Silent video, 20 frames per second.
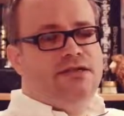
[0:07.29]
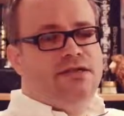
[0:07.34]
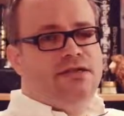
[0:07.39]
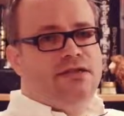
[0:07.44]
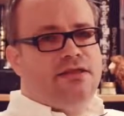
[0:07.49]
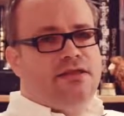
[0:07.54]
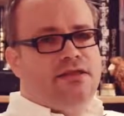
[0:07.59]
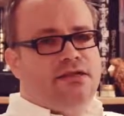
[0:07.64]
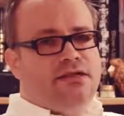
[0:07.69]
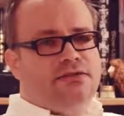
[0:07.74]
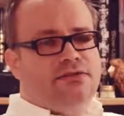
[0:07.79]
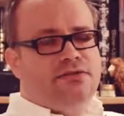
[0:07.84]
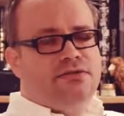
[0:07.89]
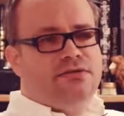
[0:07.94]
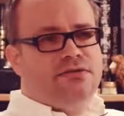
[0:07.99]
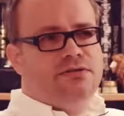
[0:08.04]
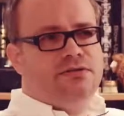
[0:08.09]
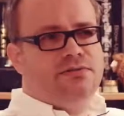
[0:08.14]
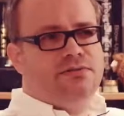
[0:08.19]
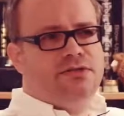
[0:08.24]
I think in
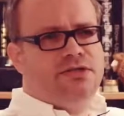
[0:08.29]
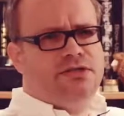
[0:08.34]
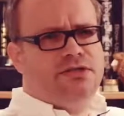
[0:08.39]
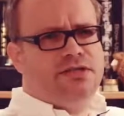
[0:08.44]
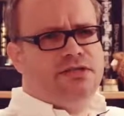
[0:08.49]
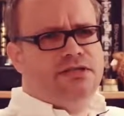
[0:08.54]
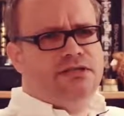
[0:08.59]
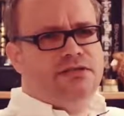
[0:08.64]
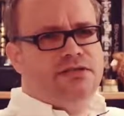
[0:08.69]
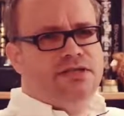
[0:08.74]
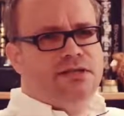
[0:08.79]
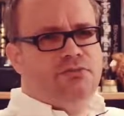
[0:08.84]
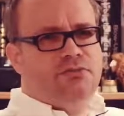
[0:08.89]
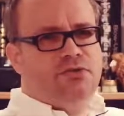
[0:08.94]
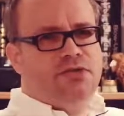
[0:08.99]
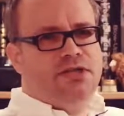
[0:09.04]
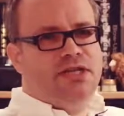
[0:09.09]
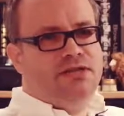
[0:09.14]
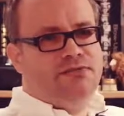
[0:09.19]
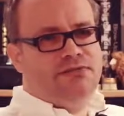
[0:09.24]
total we're at
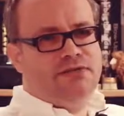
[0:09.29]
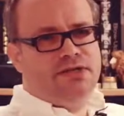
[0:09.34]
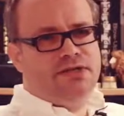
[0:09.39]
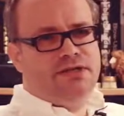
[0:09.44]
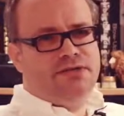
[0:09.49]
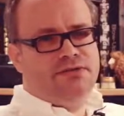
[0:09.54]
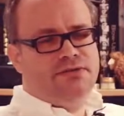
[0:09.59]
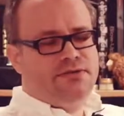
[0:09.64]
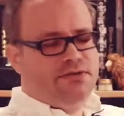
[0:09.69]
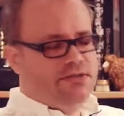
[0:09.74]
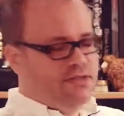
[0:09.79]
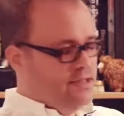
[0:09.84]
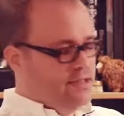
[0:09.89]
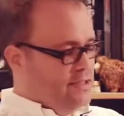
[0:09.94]
number 11 now.